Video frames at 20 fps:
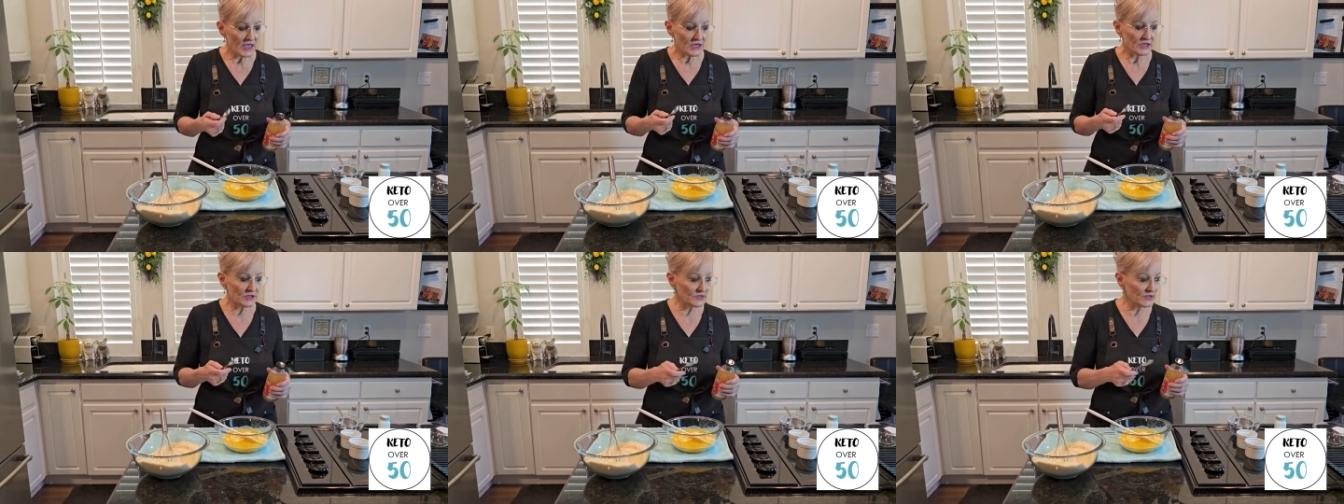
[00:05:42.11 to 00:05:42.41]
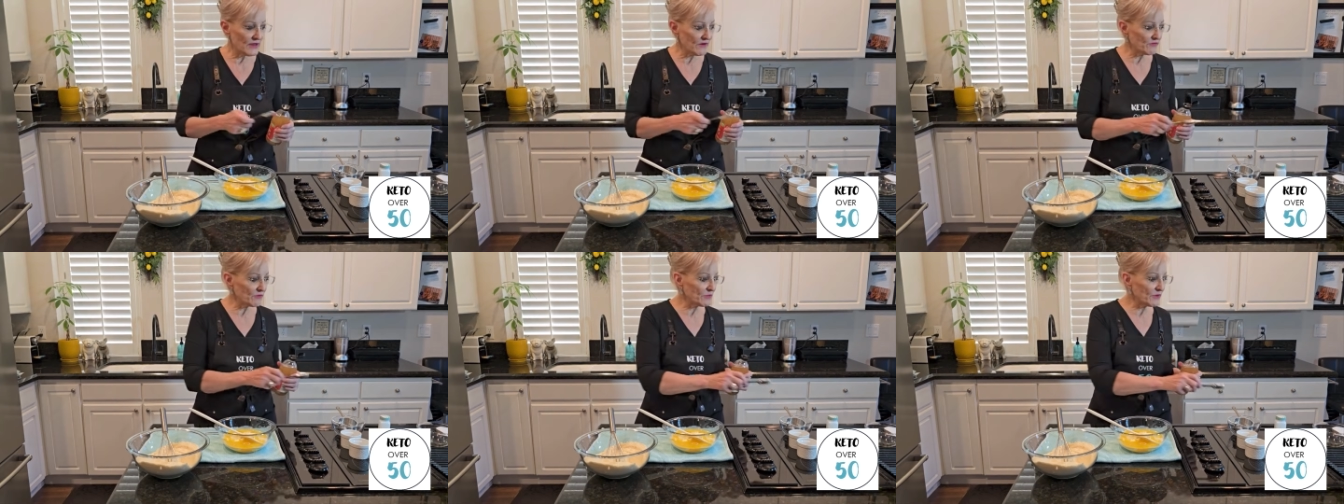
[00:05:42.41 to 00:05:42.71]
You
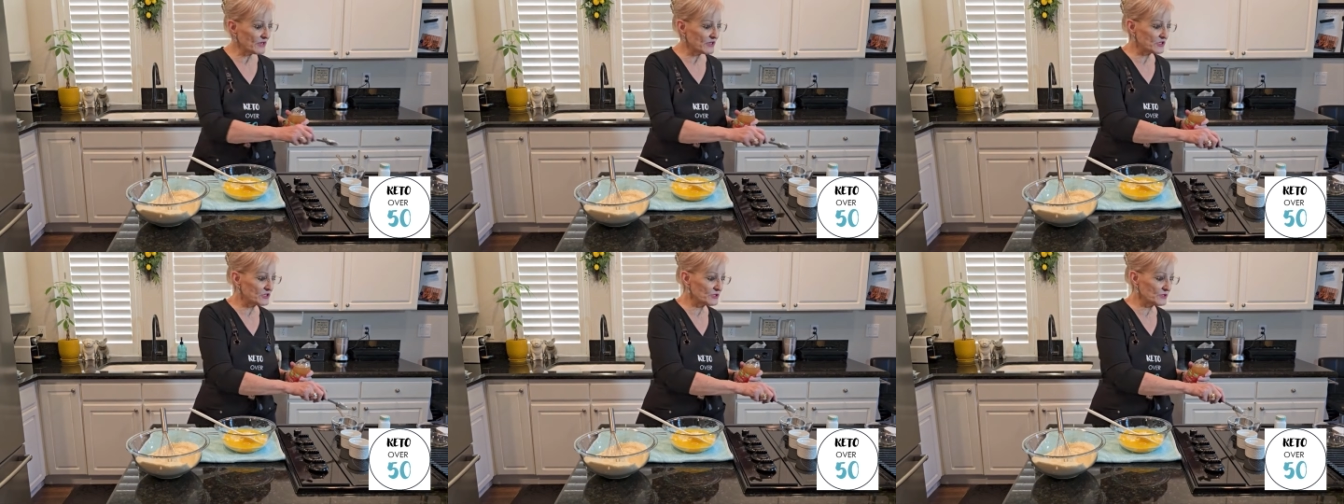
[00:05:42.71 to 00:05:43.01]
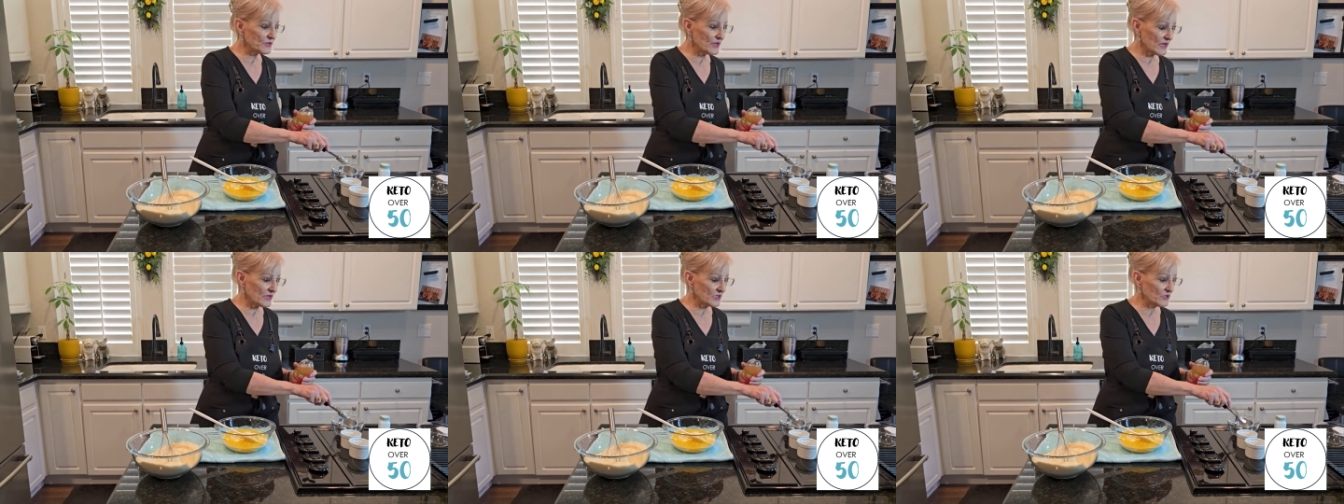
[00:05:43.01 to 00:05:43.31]
never want to do
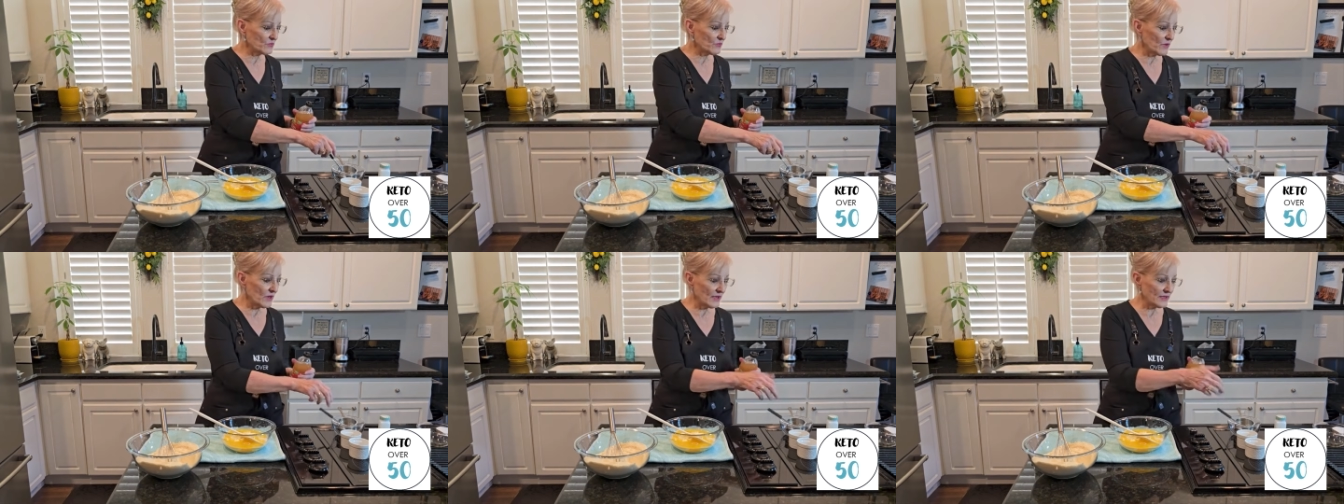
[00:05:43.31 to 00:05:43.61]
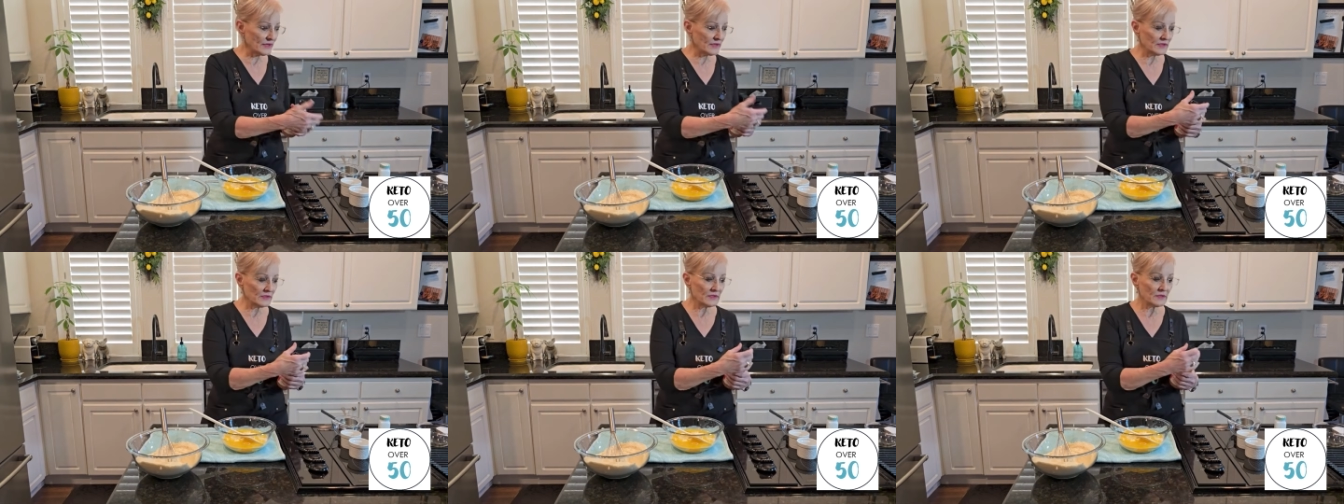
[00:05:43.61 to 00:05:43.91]
that. You want
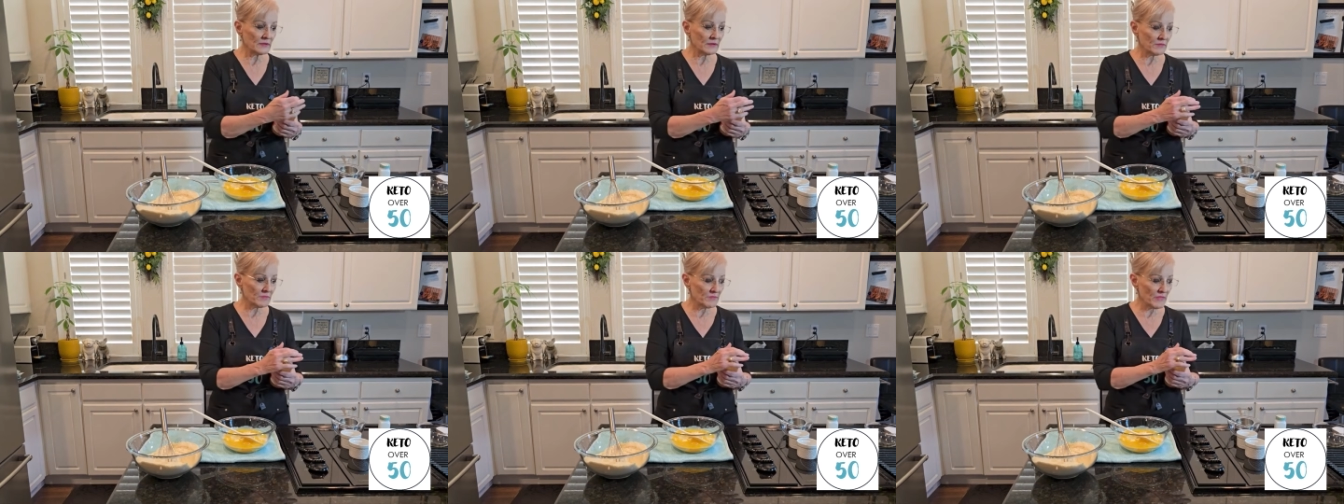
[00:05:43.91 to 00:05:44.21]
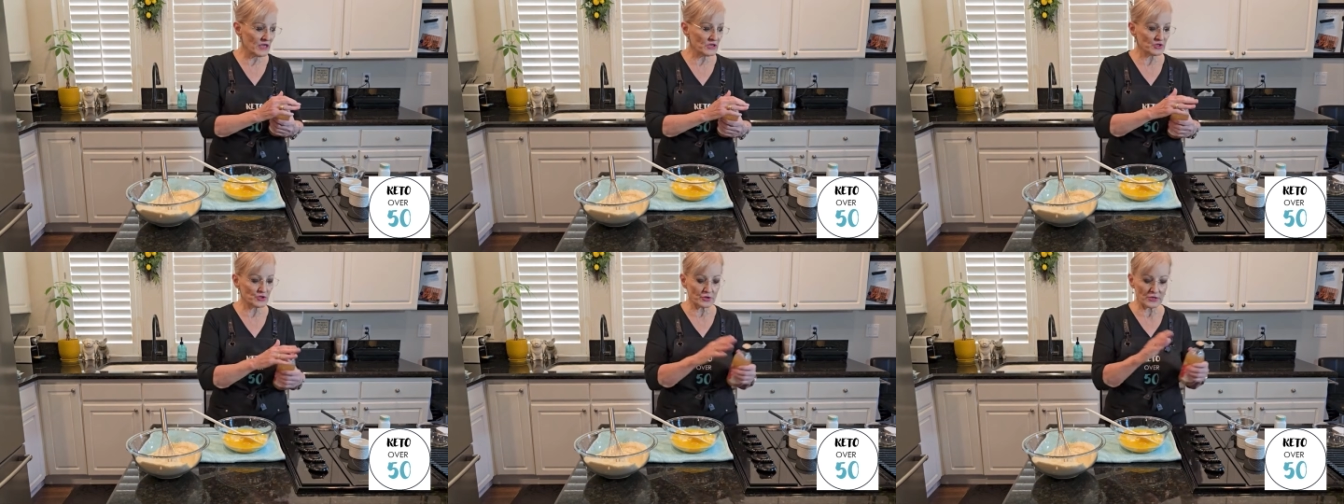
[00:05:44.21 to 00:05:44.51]
to
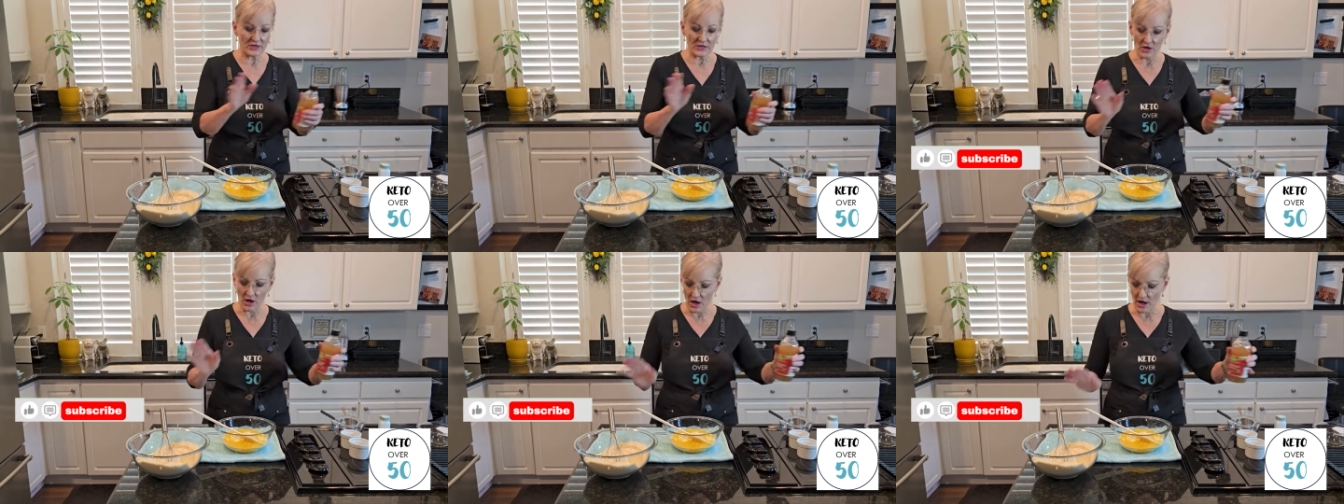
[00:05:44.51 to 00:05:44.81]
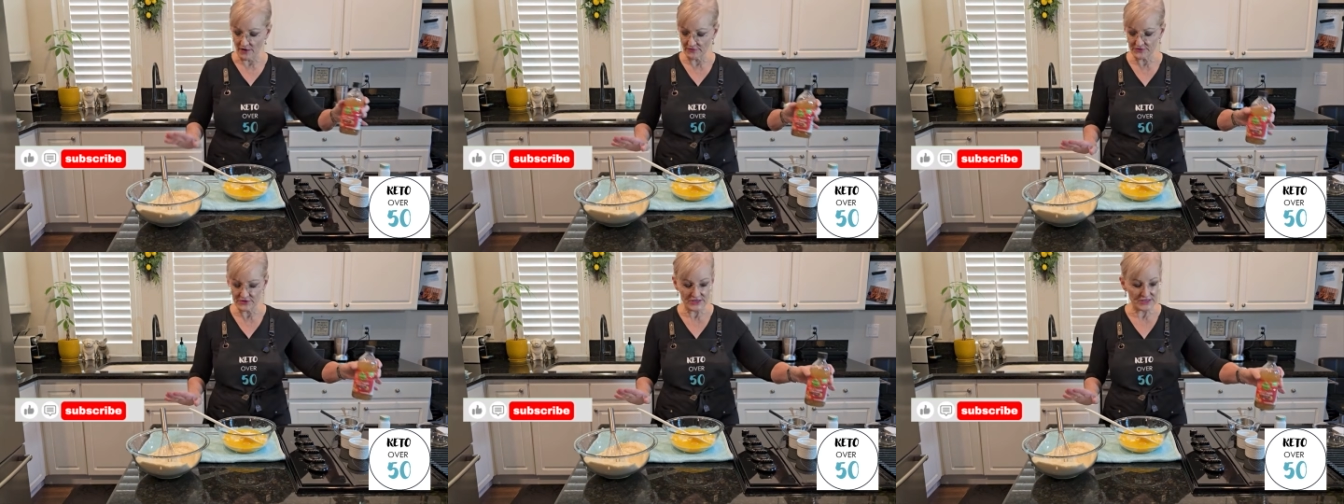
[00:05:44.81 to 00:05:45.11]
measure it
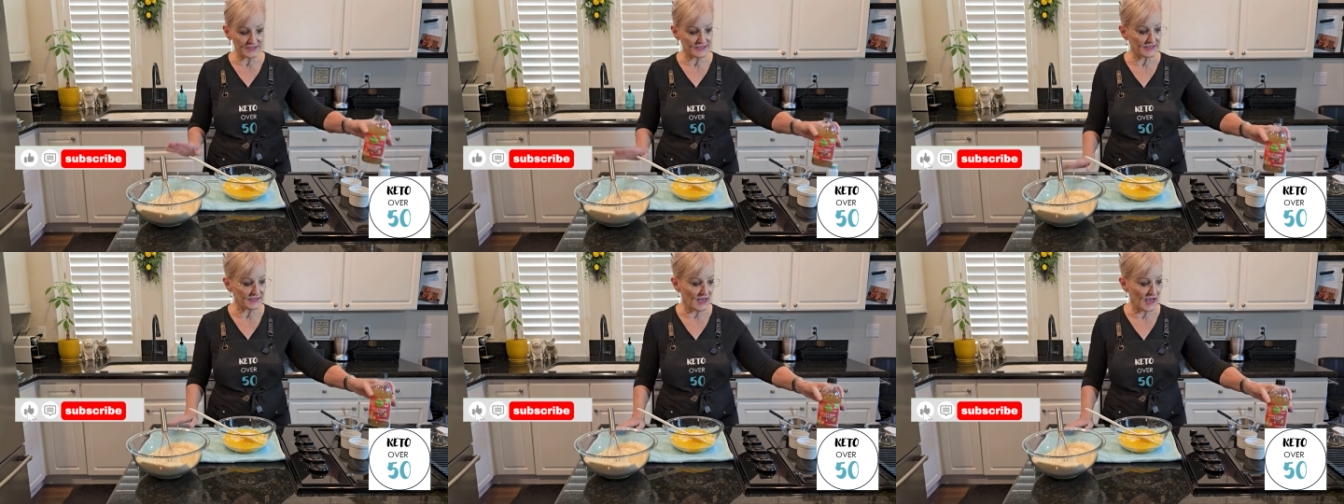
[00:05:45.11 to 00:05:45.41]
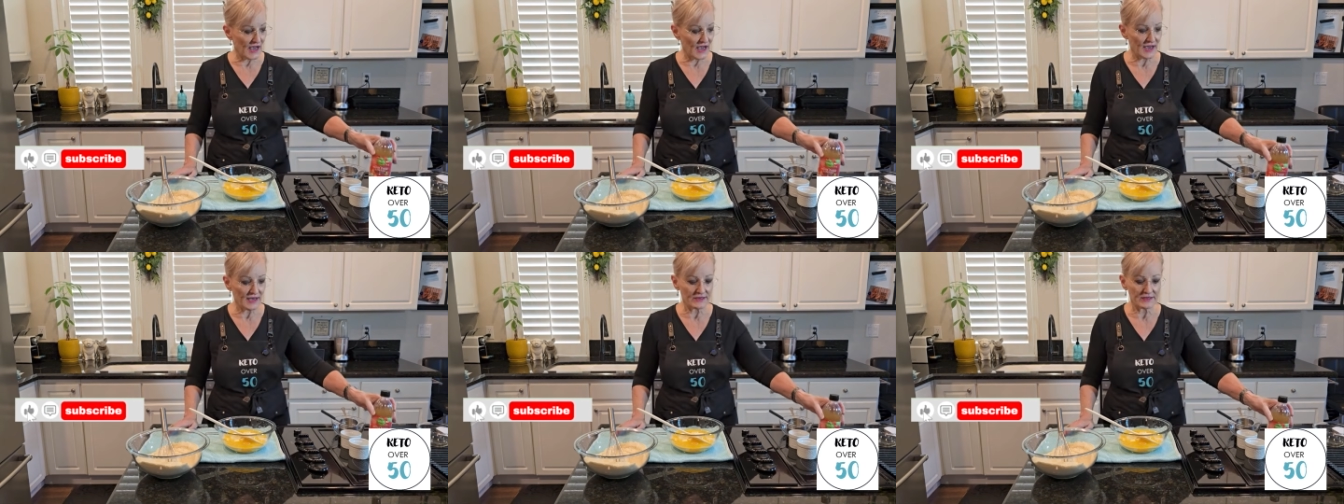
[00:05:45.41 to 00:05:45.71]
off to the
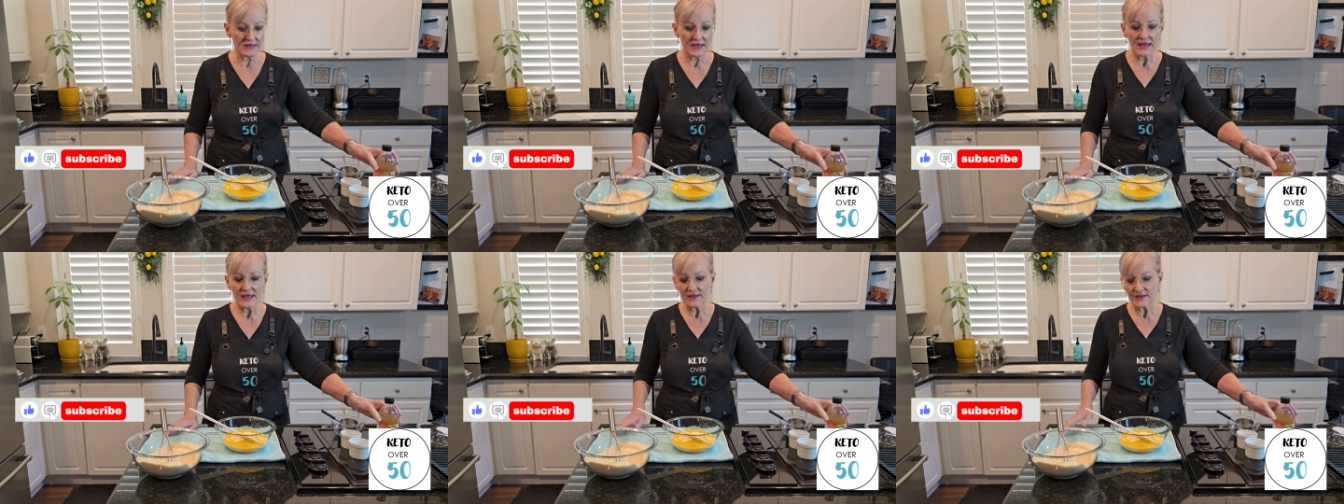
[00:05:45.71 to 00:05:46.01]
side.